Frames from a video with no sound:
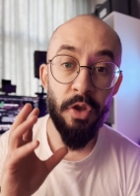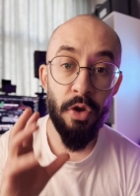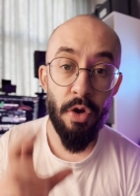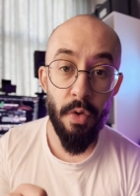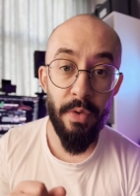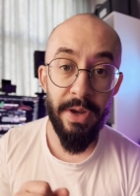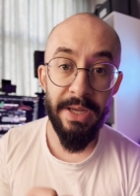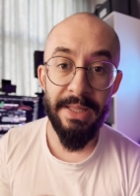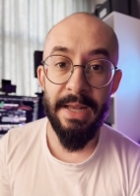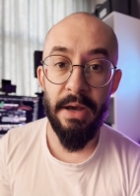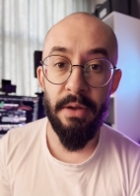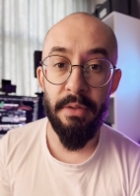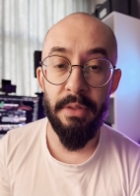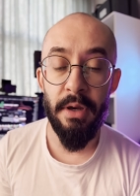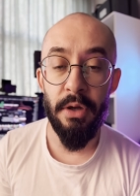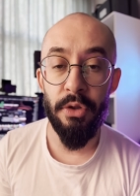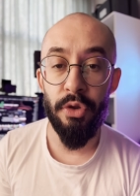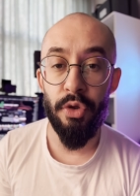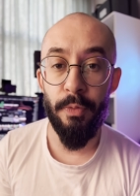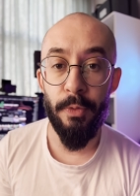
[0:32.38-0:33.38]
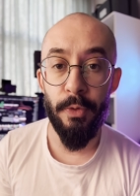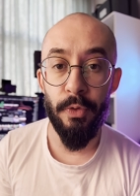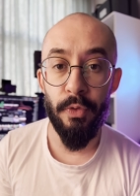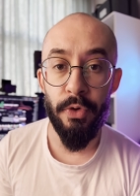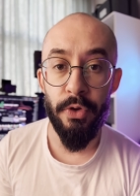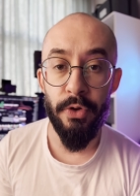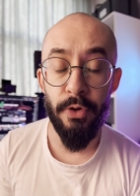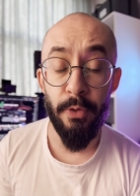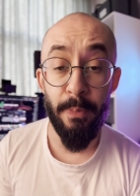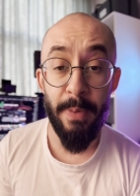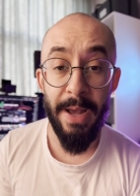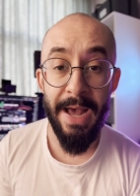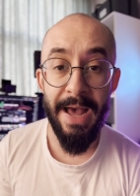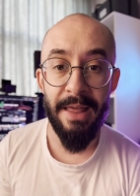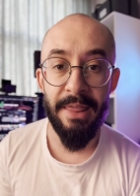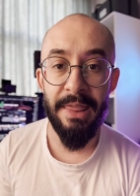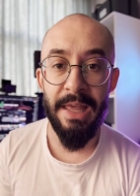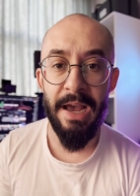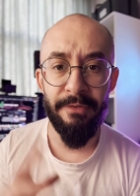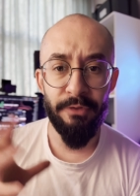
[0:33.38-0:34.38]
going down the entrepreneurial
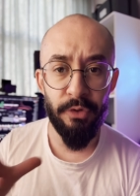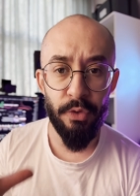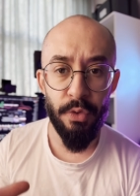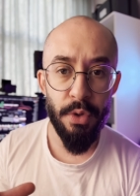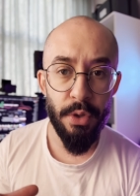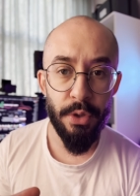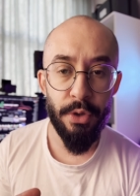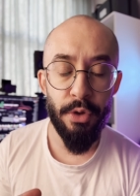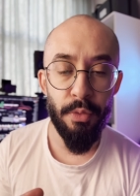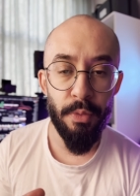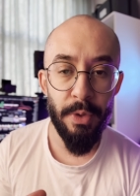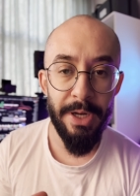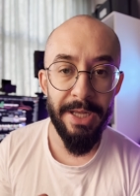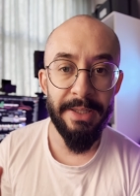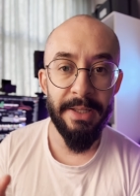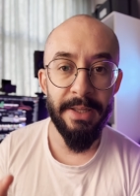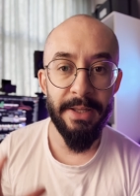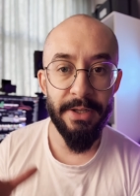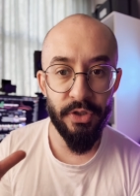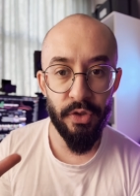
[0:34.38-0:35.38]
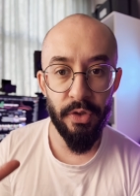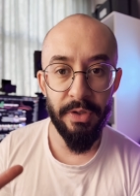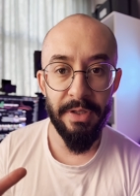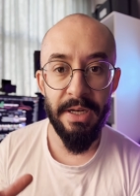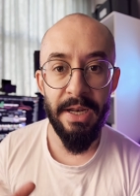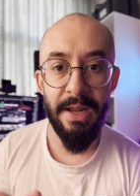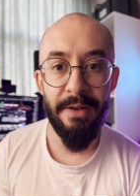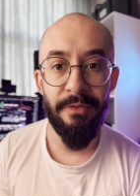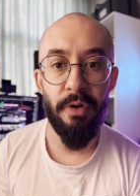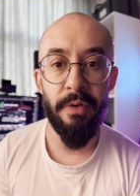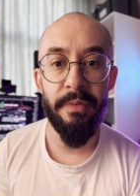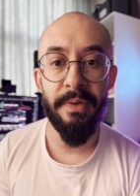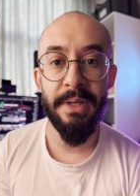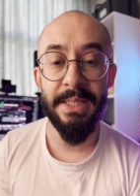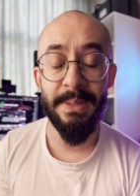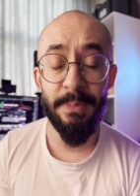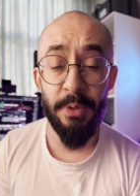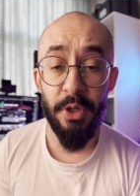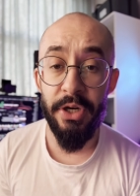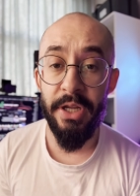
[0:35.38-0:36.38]
path after you accumulated a certain level of
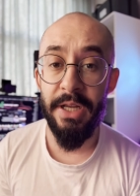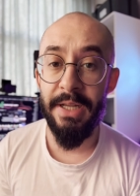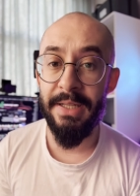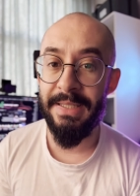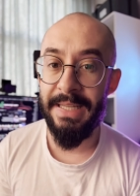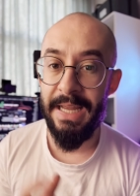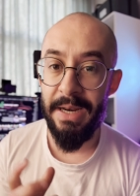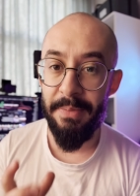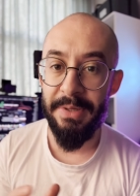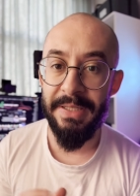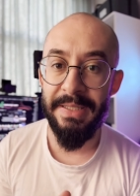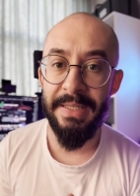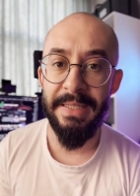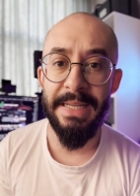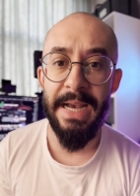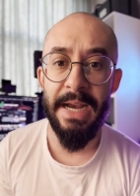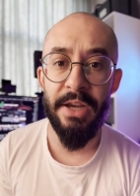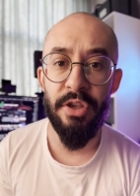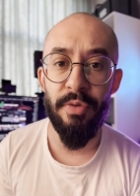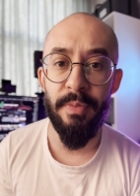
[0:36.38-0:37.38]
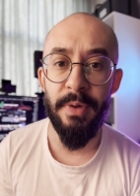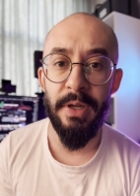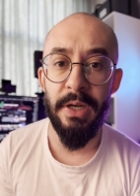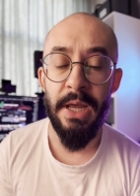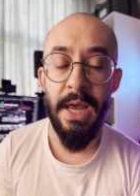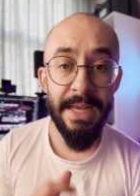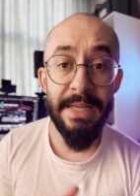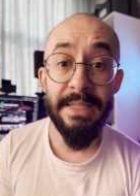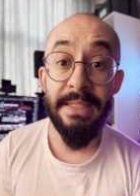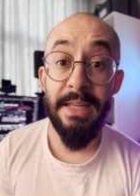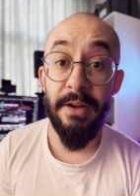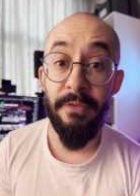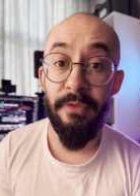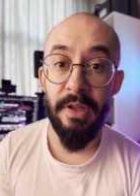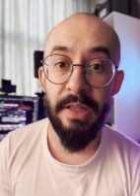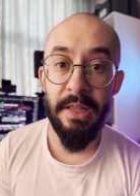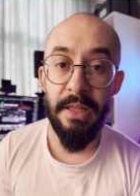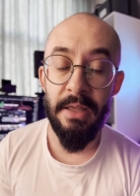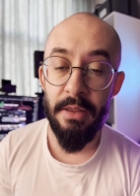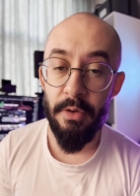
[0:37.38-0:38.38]
experience and business acumen is
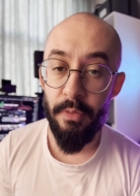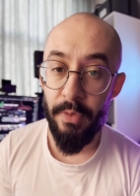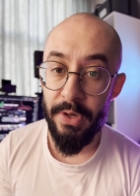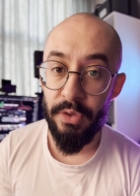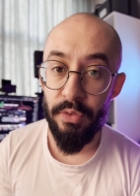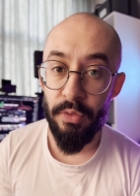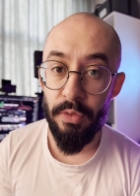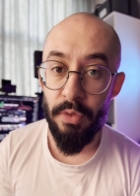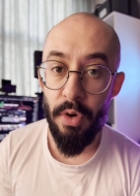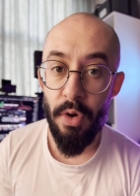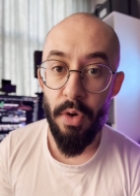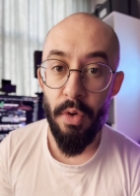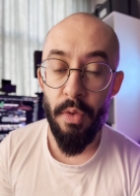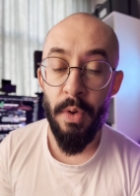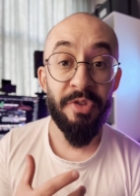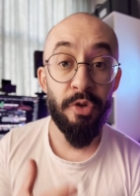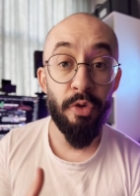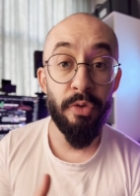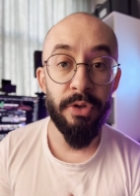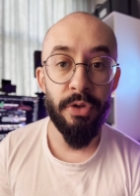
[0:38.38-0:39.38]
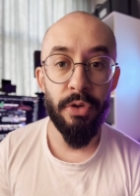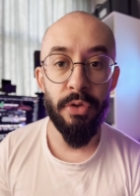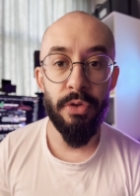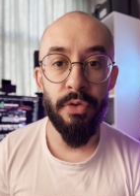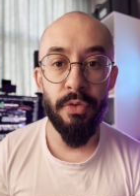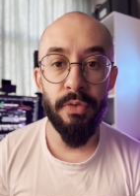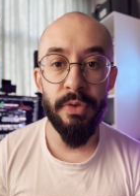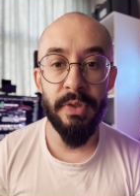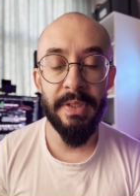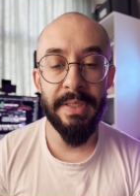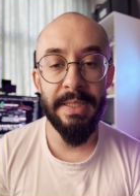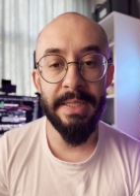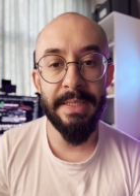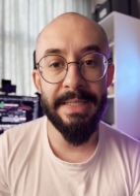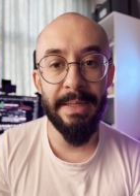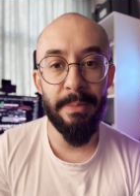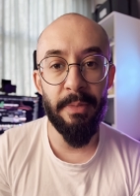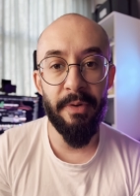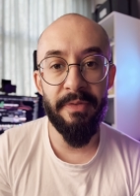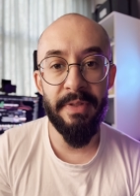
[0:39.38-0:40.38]
definitely the way to go to introduce
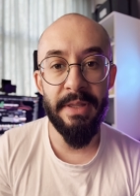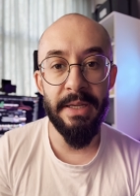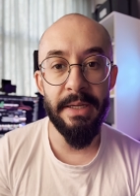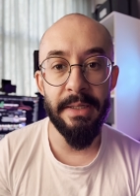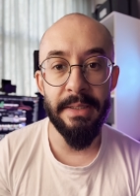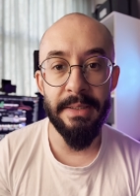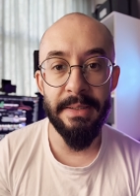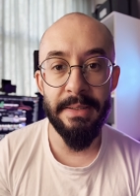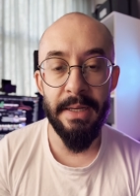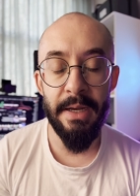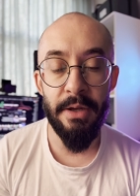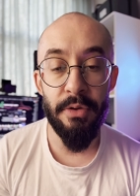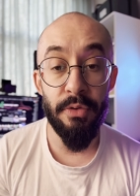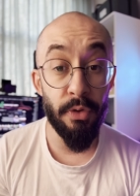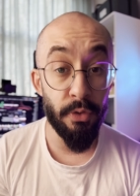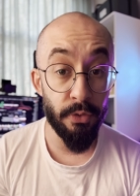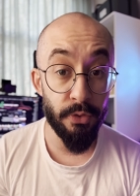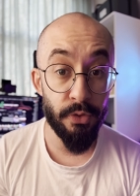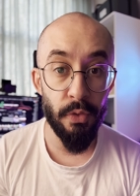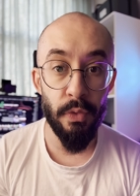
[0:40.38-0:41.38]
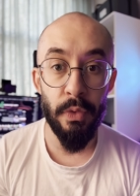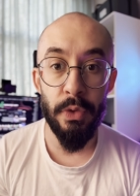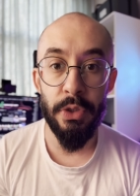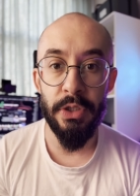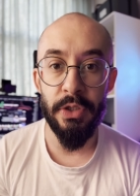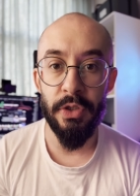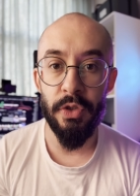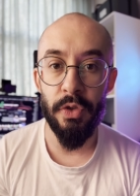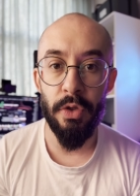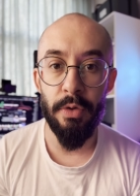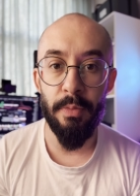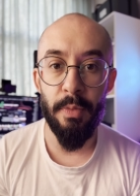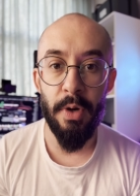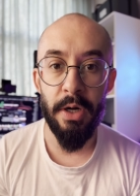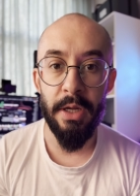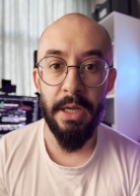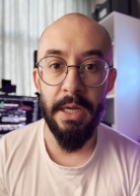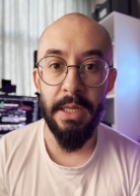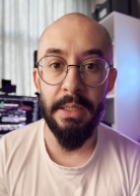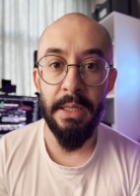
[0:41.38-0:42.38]
some of these, uh, you know, solutions to the
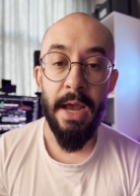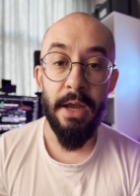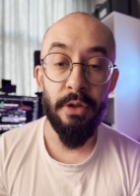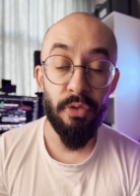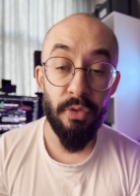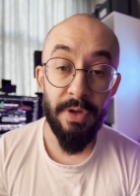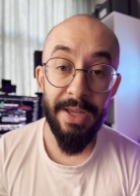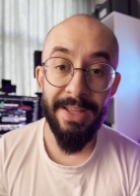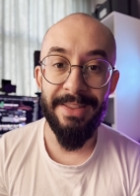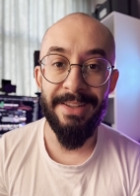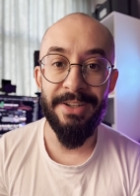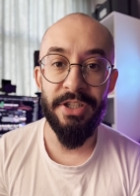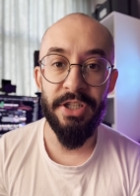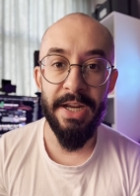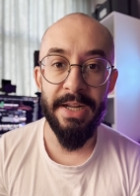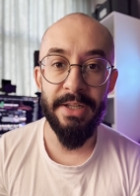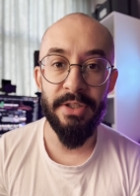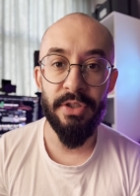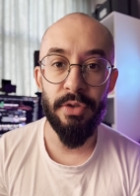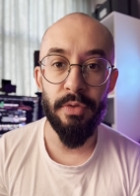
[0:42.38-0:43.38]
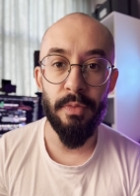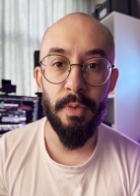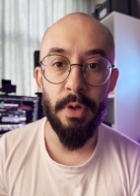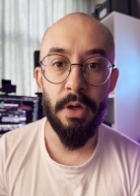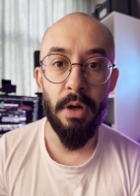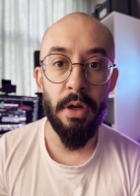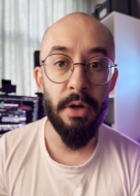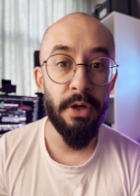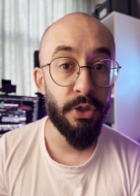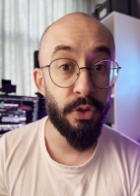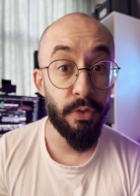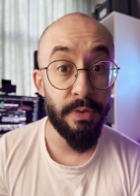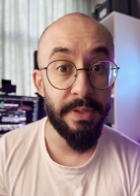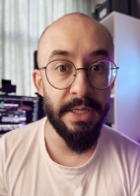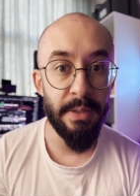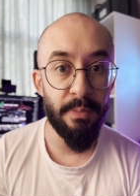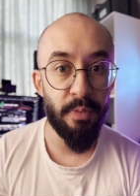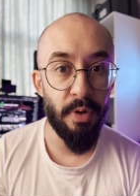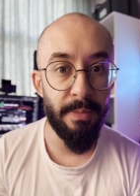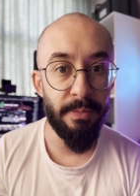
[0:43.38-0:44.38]
market and to get the chance to work on
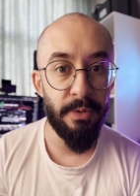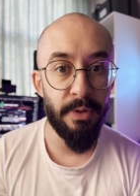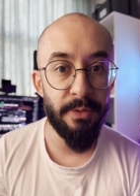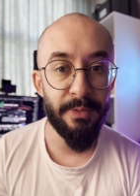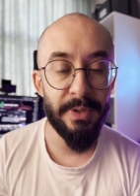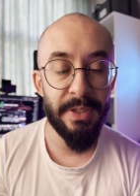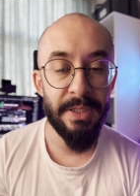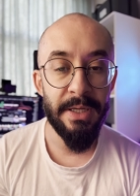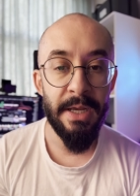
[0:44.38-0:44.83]
interesting problems.